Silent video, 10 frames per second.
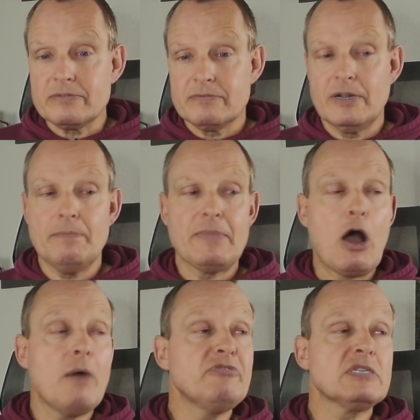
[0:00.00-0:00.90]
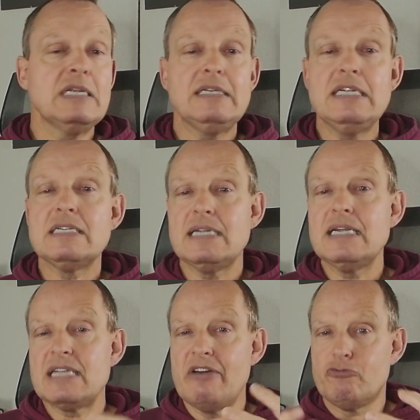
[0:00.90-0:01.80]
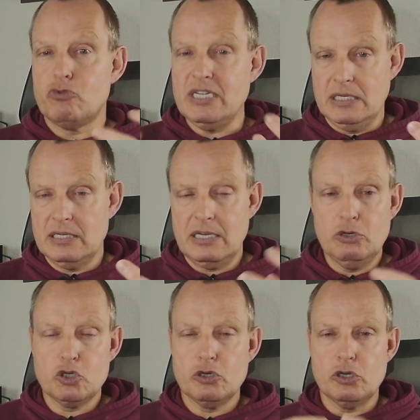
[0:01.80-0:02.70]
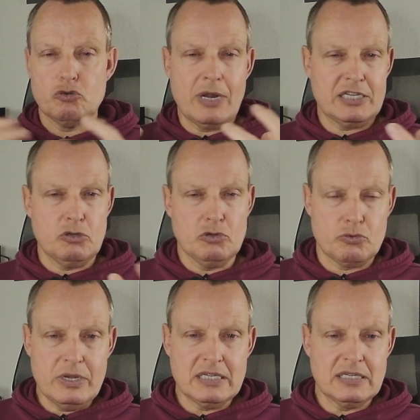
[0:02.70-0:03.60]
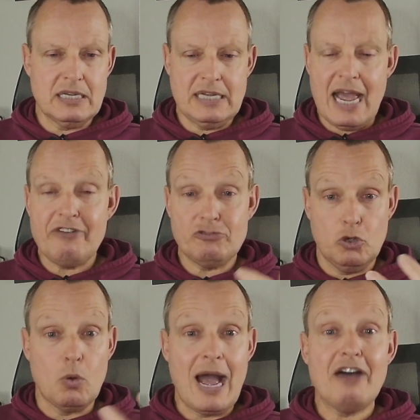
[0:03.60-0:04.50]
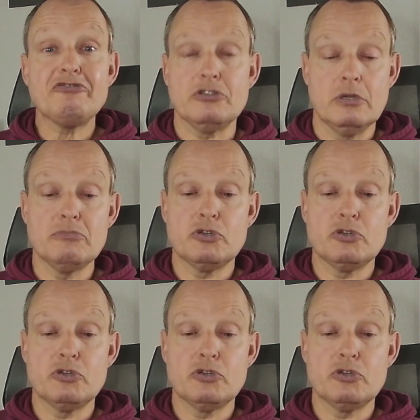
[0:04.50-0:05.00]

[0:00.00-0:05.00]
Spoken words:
Now, obviously, these things have reasons, and you should address those reasons, and you have to go after them.